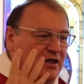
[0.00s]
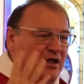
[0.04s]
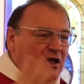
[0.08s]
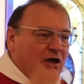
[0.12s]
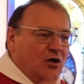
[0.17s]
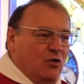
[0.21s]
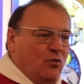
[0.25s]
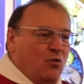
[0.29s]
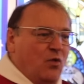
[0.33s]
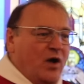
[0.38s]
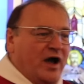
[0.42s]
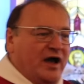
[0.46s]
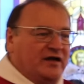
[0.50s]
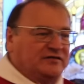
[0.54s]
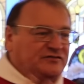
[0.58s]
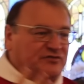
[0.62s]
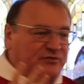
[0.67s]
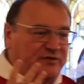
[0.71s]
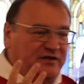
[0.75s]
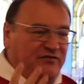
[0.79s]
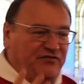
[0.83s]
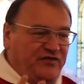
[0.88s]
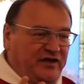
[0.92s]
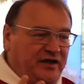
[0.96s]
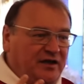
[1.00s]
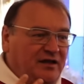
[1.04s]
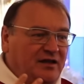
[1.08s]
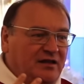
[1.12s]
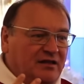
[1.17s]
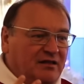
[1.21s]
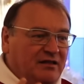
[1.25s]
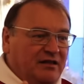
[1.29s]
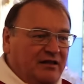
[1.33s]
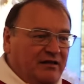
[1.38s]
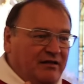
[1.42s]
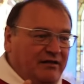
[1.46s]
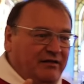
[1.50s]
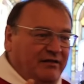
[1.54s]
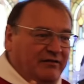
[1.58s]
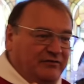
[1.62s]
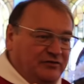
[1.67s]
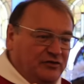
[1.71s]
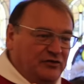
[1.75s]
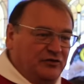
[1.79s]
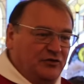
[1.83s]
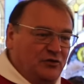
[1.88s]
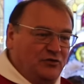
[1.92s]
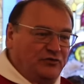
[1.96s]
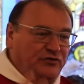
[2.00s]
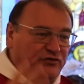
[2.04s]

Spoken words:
was revealed, you know,